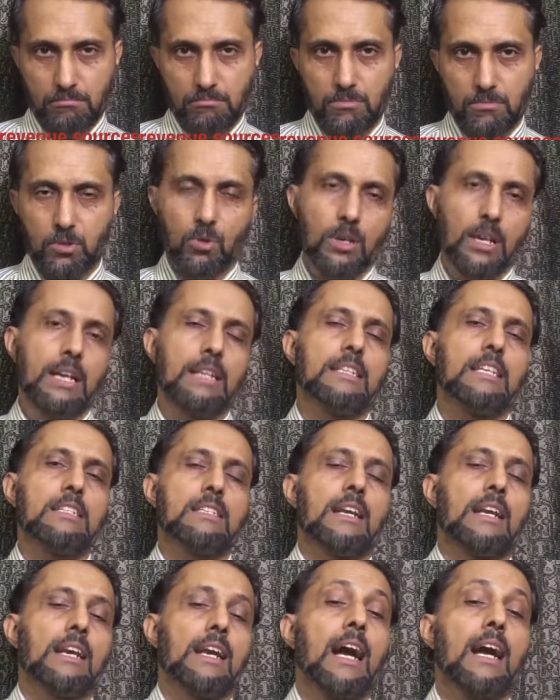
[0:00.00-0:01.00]
So in this
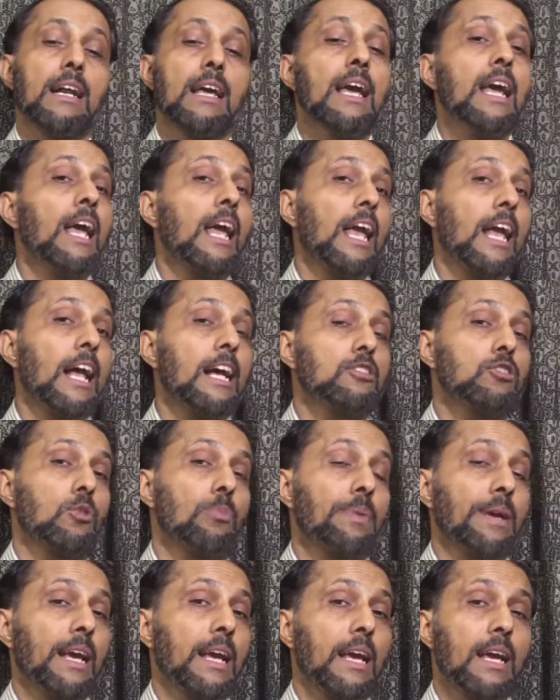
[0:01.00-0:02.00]
regard, he has to
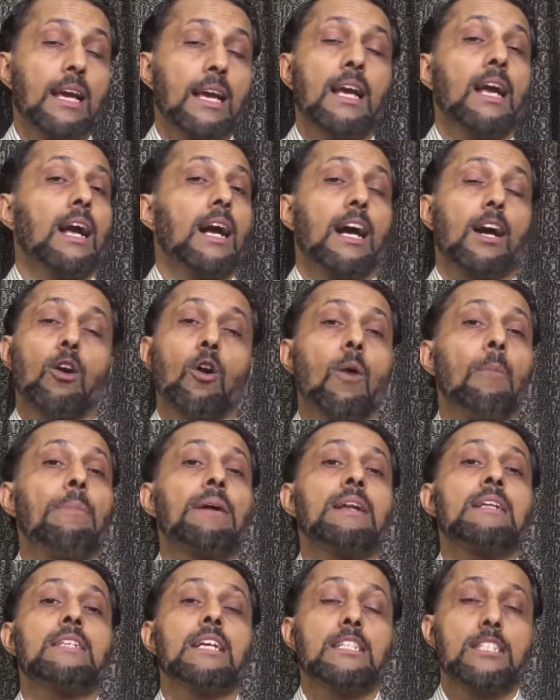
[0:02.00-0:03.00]
pay a
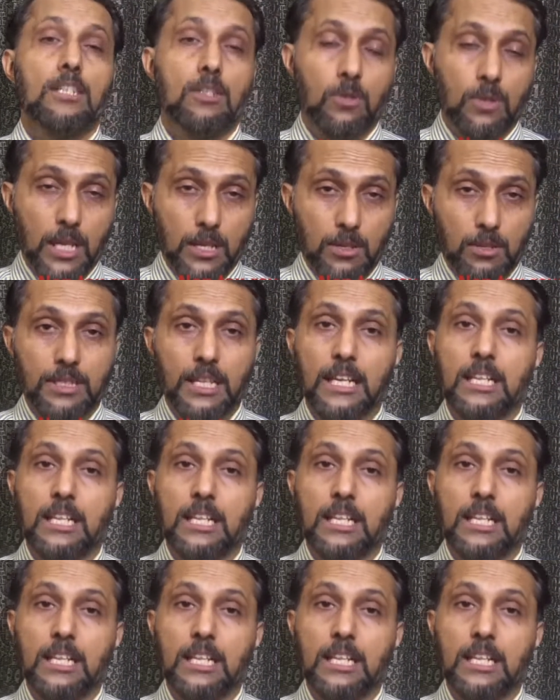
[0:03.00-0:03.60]
compensation to that.